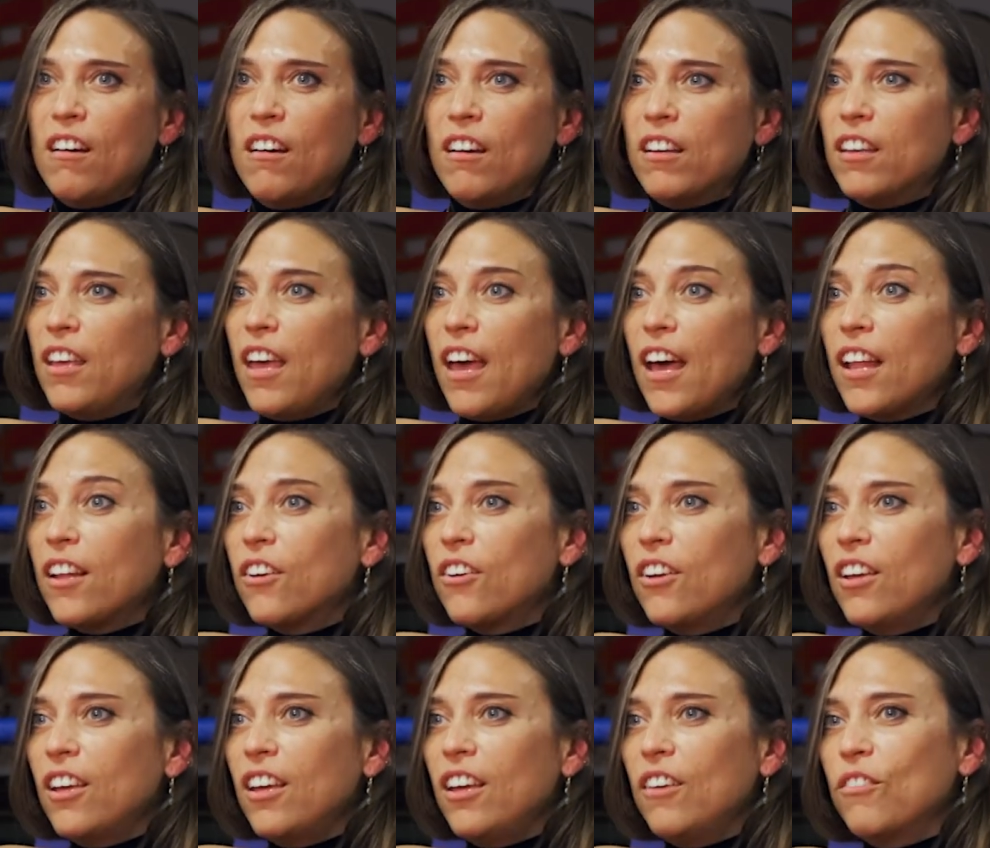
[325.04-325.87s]

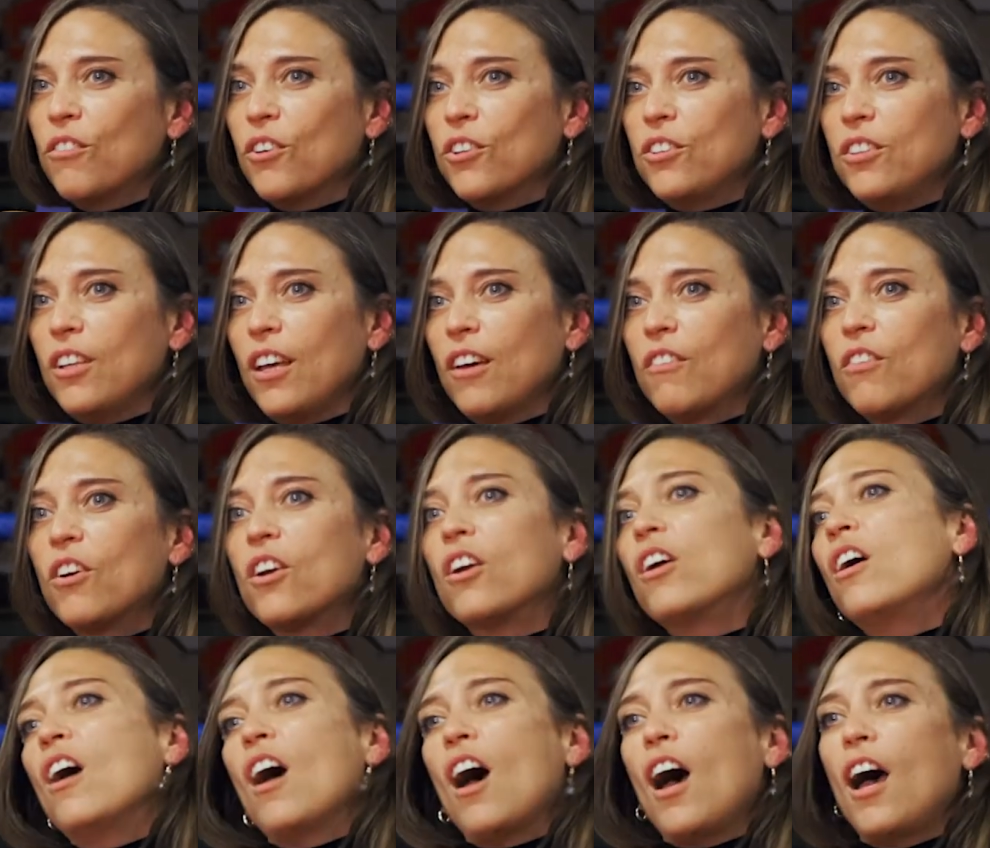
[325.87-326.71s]
gallery, whatever,
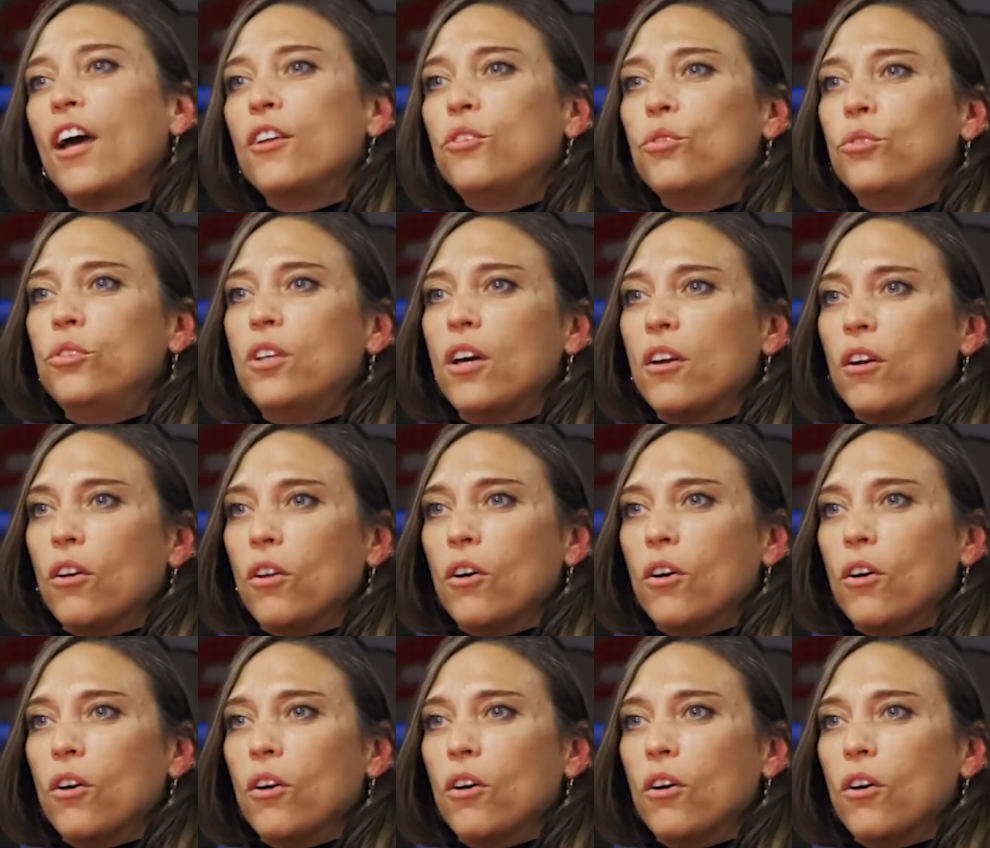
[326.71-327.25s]
I do their